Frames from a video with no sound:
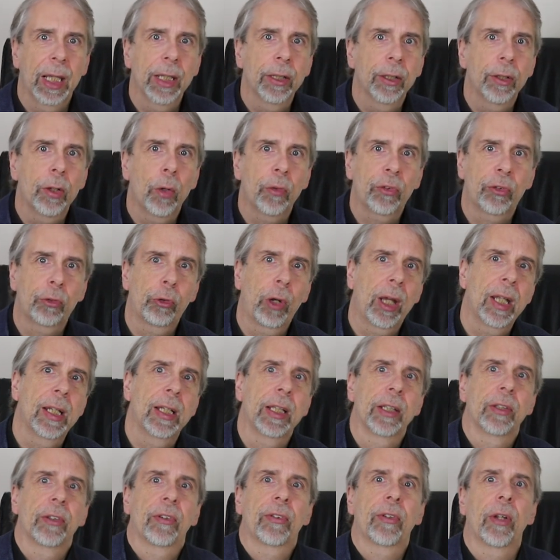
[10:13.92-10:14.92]
In an
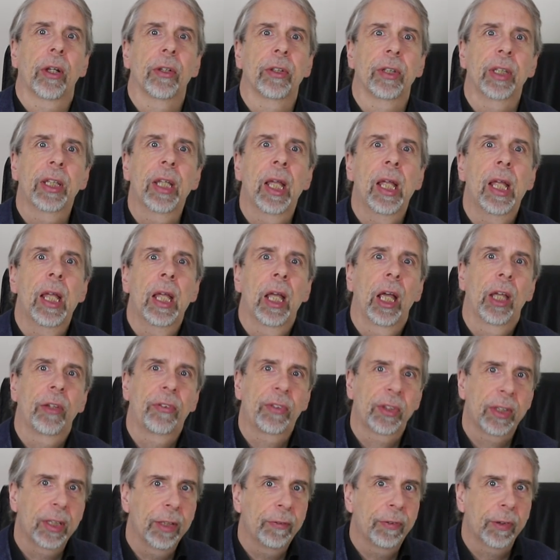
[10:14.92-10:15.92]
Australian study,
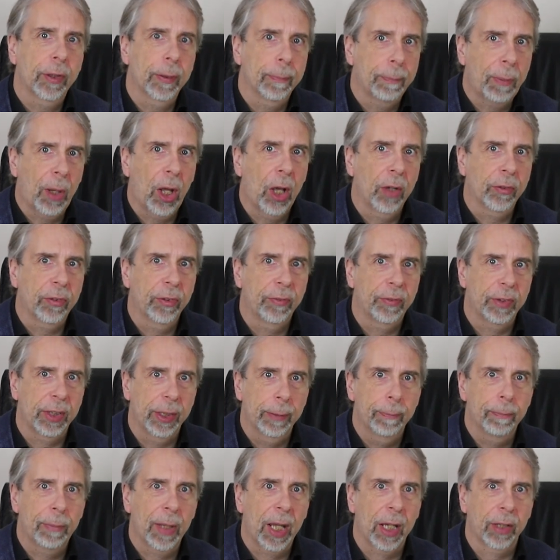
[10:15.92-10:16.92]
a significant part of
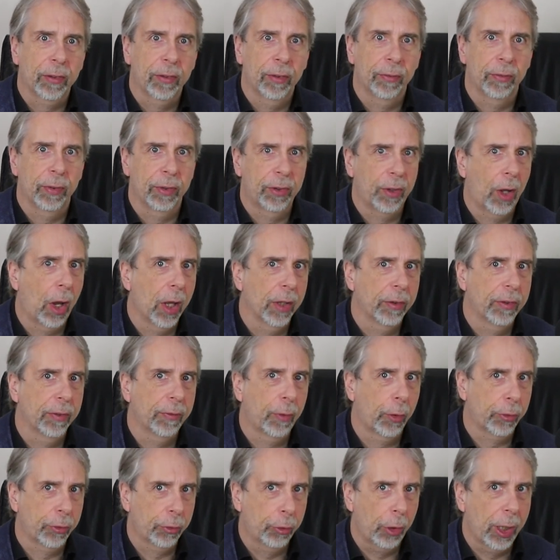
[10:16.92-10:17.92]
the impact of the diet
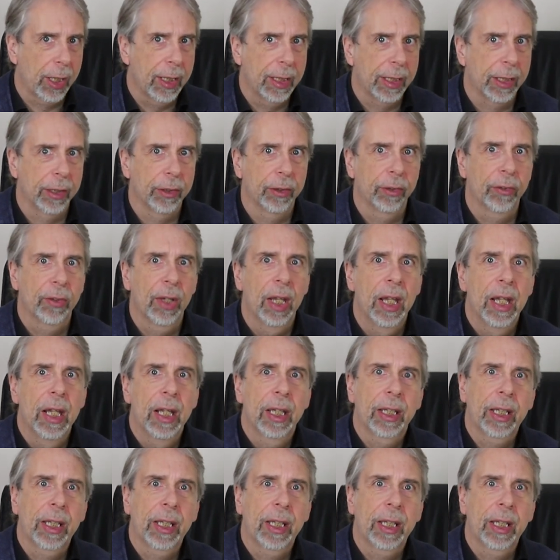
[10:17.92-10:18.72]
of Australians